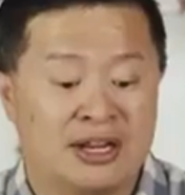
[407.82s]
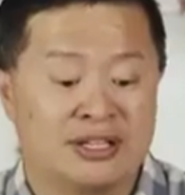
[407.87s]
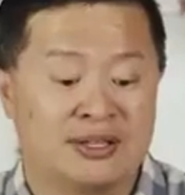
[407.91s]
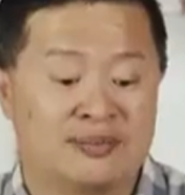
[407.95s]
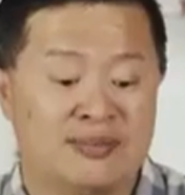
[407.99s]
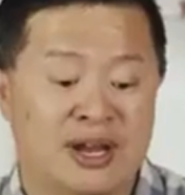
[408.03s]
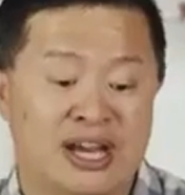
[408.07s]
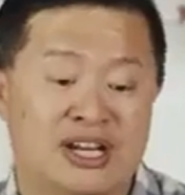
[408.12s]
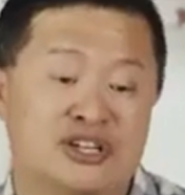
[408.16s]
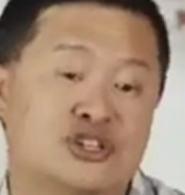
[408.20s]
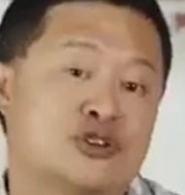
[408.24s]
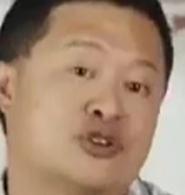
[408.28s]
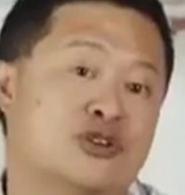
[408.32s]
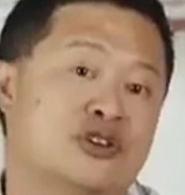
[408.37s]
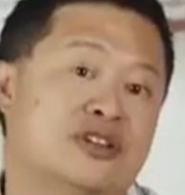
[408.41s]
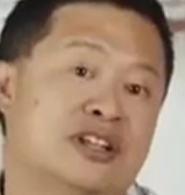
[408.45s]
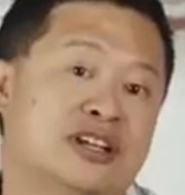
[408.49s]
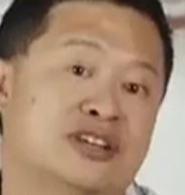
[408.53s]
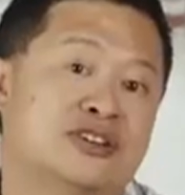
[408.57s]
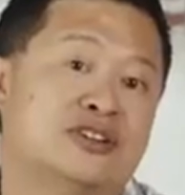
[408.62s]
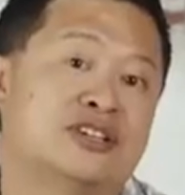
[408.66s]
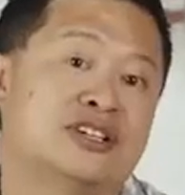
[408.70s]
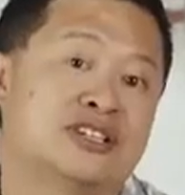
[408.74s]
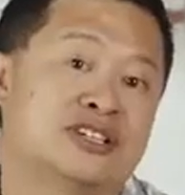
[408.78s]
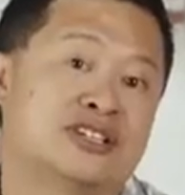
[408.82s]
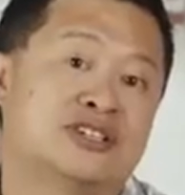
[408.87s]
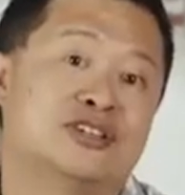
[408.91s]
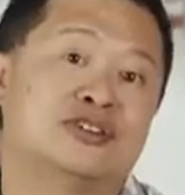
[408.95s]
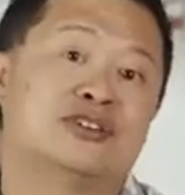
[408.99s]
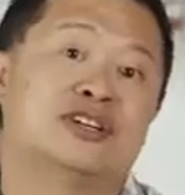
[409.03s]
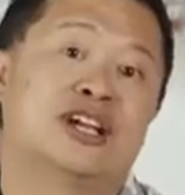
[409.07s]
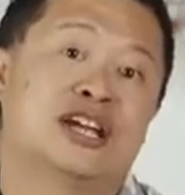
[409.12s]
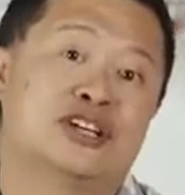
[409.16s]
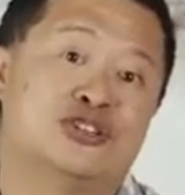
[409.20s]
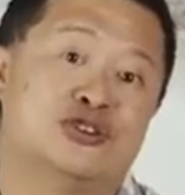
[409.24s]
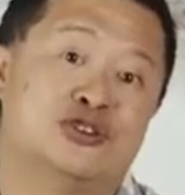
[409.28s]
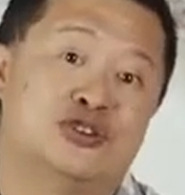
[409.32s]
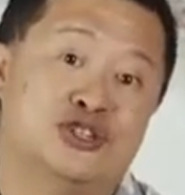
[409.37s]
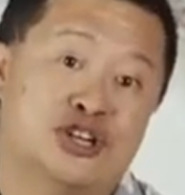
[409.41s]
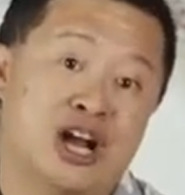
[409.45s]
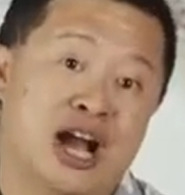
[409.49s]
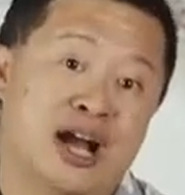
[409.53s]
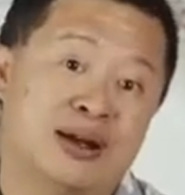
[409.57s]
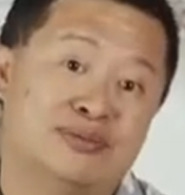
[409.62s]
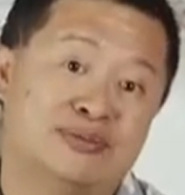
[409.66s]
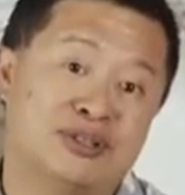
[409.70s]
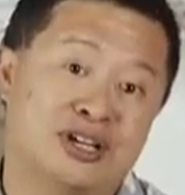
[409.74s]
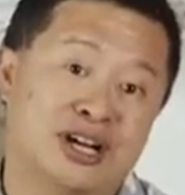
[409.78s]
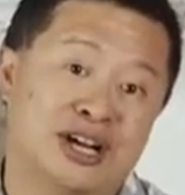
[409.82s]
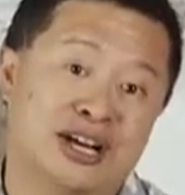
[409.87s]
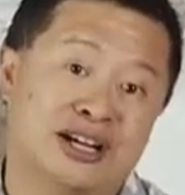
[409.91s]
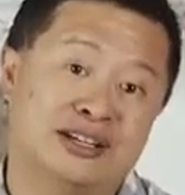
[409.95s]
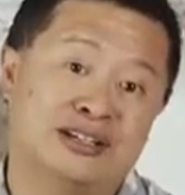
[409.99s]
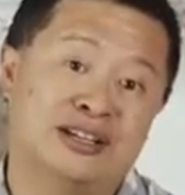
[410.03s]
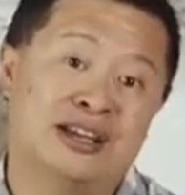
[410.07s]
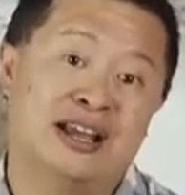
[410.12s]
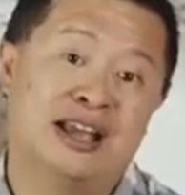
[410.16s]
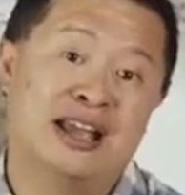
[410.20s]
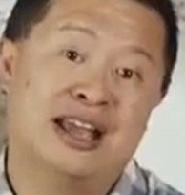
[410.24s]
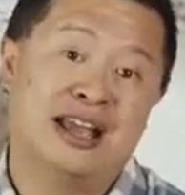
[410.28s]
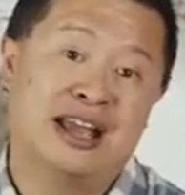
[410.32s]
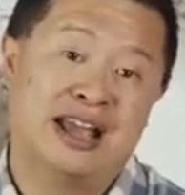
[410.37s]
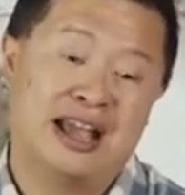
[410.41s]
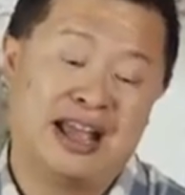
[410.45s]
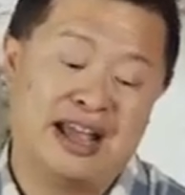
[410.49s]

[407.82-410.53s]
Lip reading: want to make sure that you could still get your job done